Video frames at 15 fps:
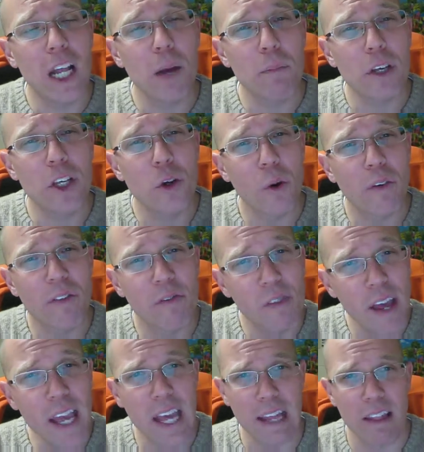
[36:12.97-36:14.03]
be your
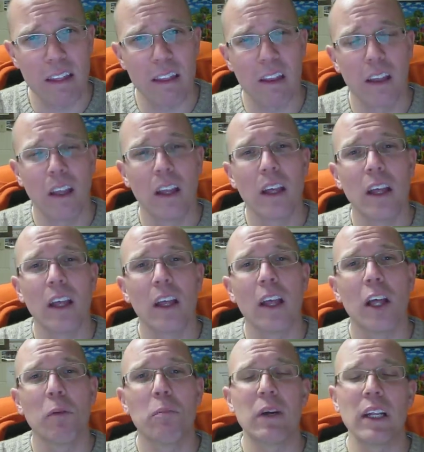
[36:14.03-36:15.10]
faith,
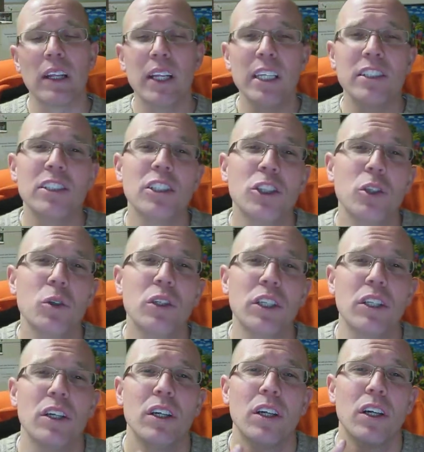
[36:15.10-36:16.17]
but at least that you
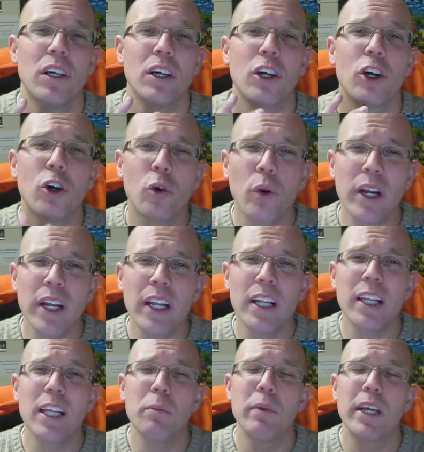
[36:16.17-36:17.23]
can
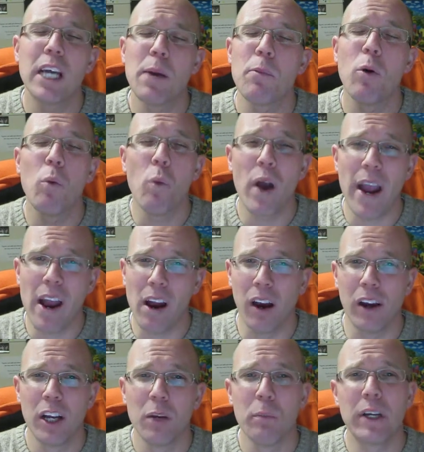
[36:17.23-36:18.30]
critically become
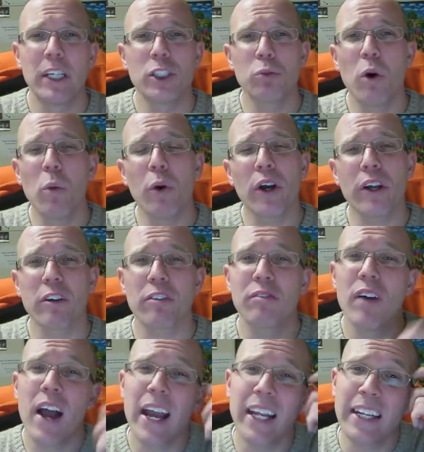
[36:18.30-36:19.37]
aware. Because what we're going to
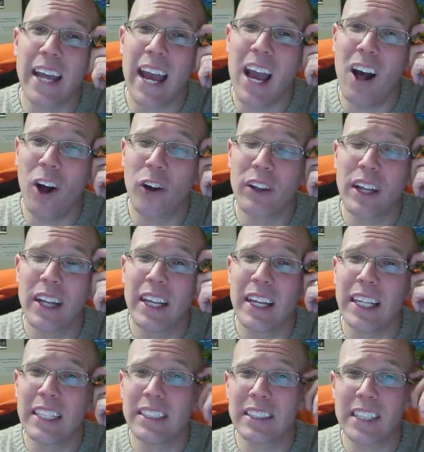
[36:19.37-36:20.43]
find out
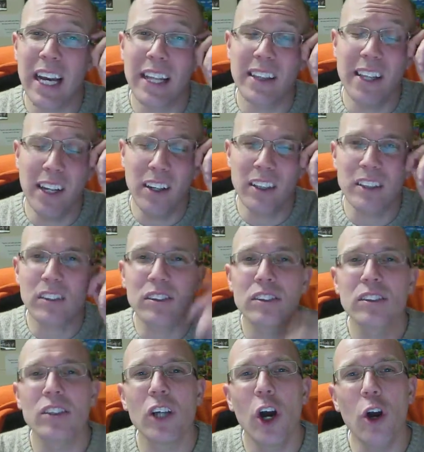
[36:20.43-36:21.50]
is that there is
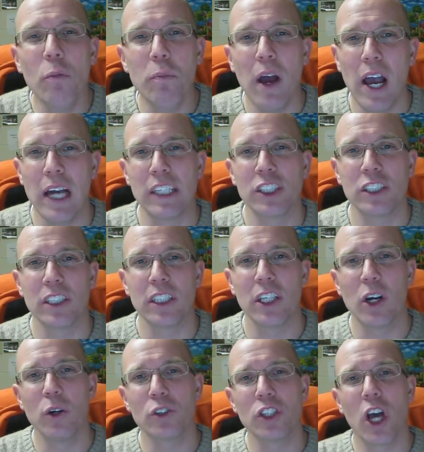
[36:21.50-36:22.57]
so much that
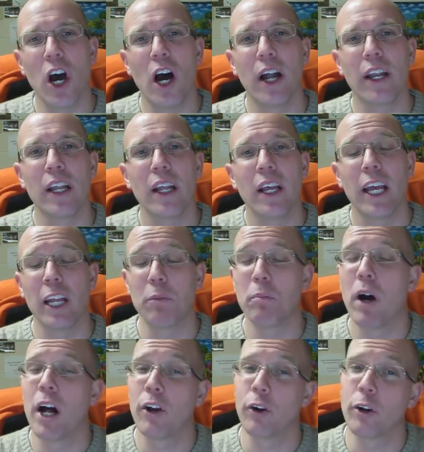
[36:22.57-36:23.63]
goes on in
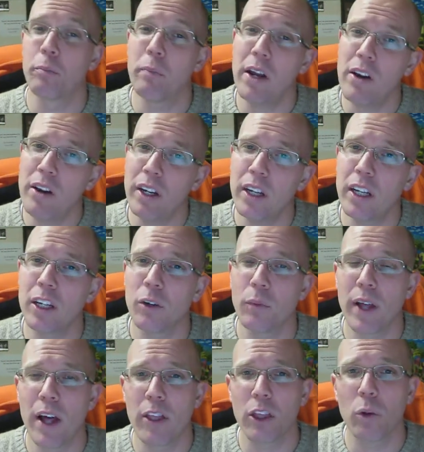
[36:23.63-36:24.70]
modern America and
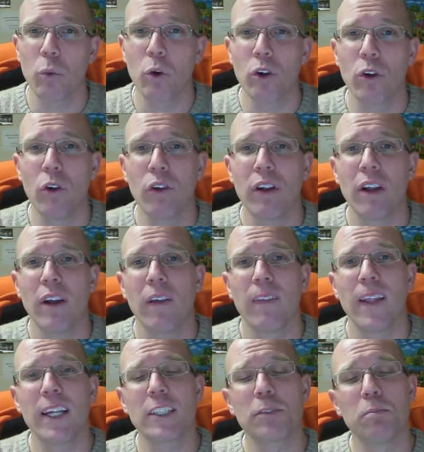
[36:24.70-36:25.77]
around the world
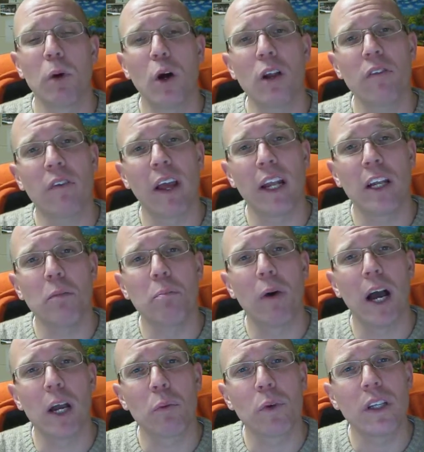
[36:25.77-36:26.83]
that is motivated
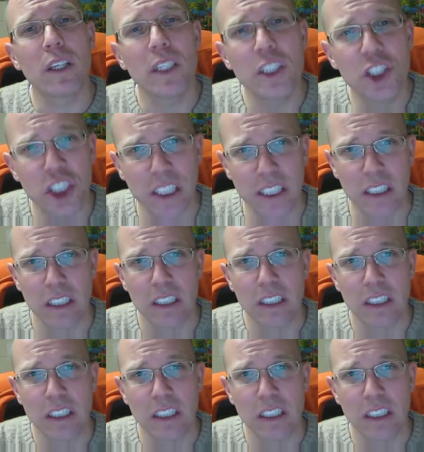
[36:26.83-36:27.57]
by religion.